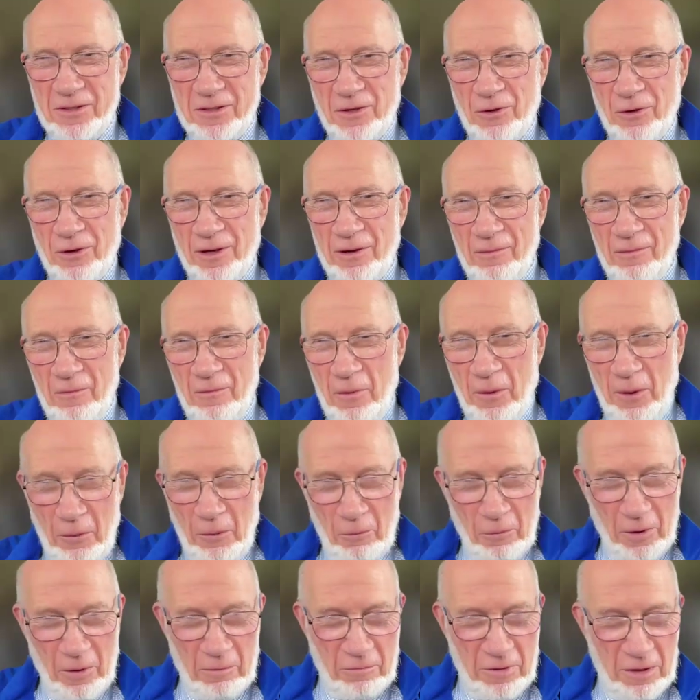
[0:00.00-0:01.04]
and so on
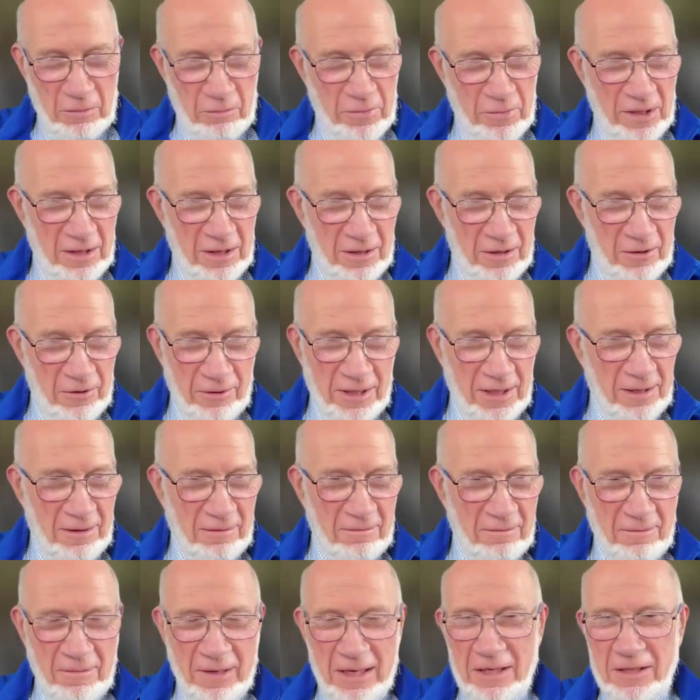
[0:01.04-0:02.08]
when we'd been
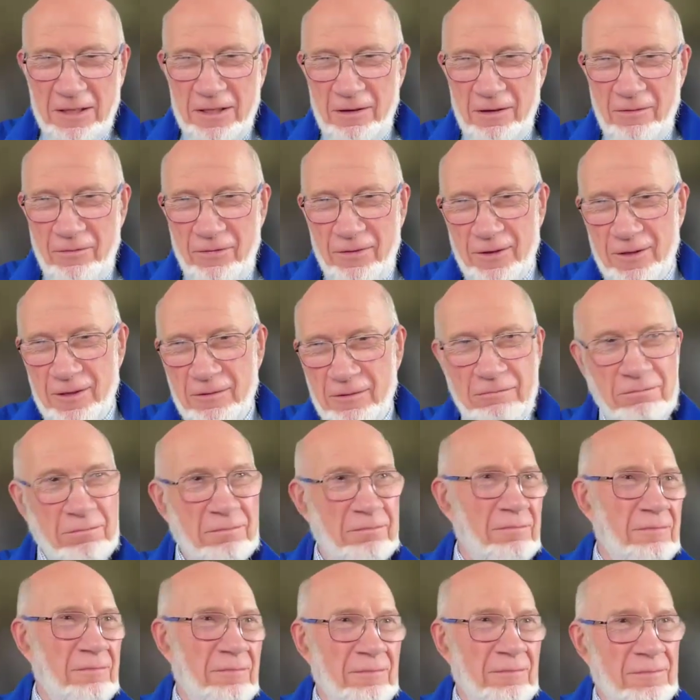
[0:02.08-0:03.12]
doing Latin for
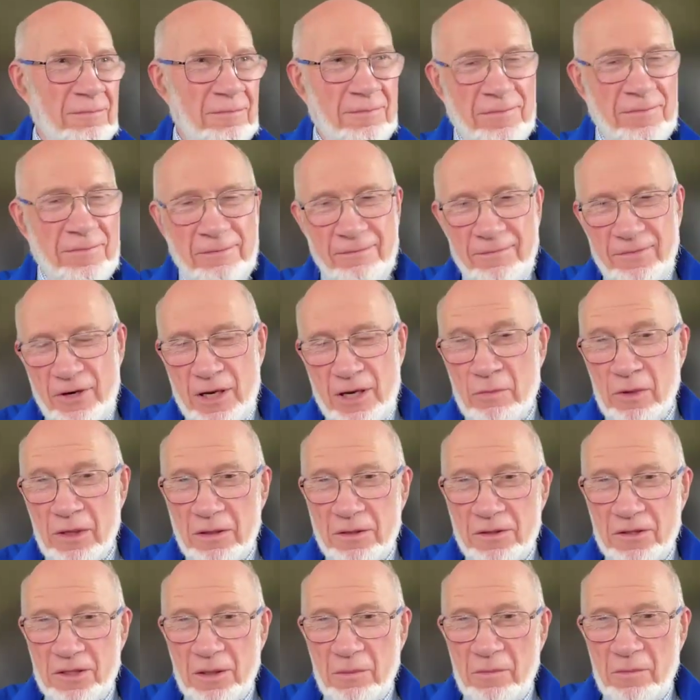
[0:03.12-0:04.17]
3
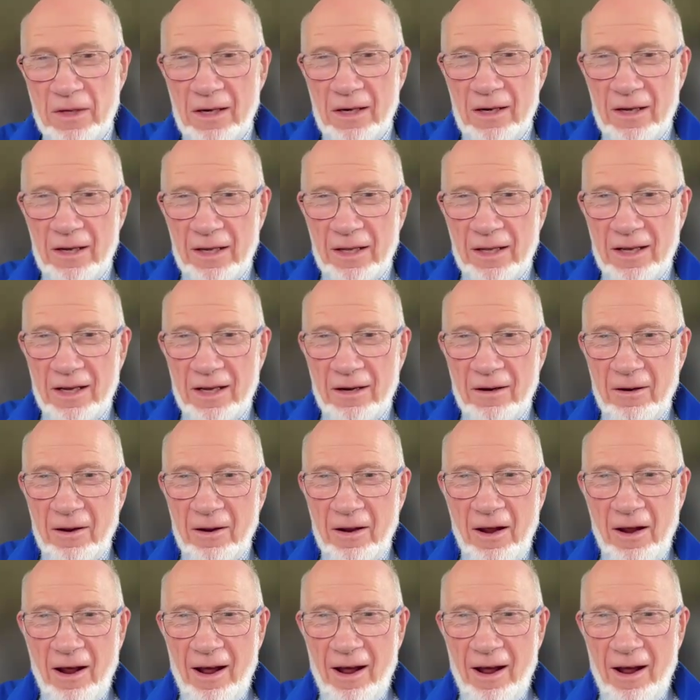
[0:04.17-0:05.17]
months, something like that.